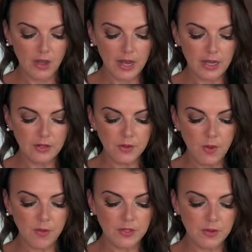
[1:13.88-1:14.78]
And you
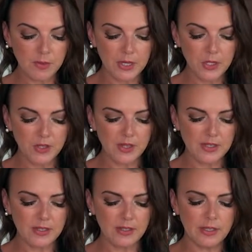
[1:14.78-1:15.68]
always want to make sure that
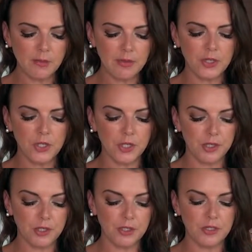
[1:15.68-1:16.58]
it's a little bit
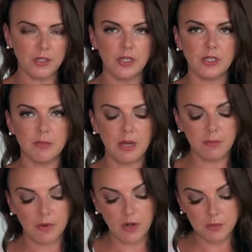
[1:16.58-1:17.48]
chilled so that this
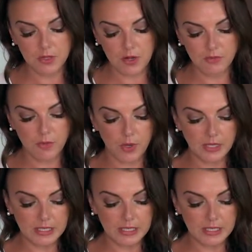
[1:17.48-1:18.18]
paper comes off quite